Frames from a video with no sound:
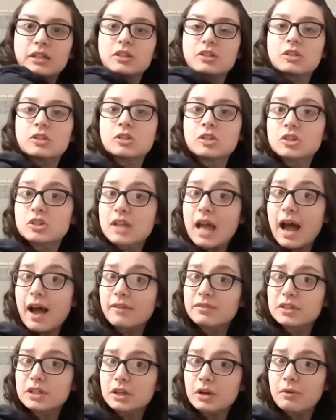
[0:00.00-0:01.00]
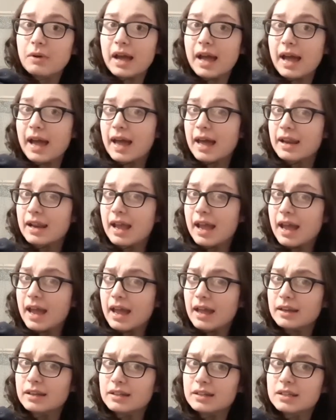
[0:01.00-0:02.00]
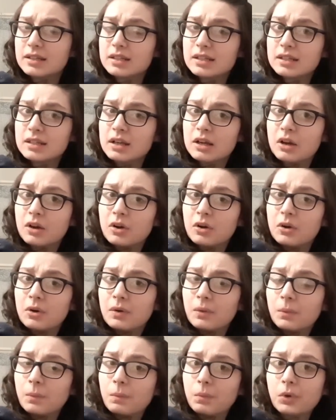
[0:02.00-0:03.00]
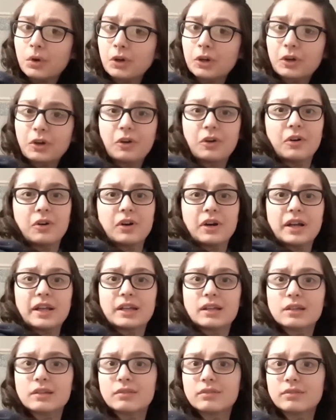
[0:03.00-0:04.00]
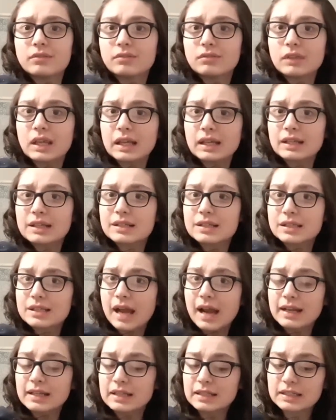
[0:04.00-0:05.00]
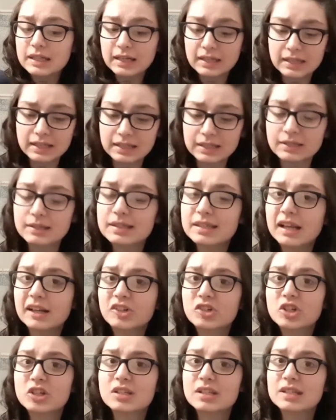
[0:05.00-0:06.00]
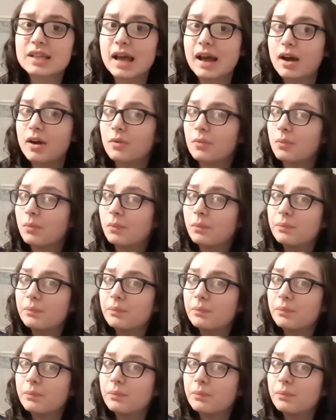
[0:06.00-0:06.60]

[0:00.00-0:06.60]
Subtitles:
to just have to go ahead and work on like tiny sections out,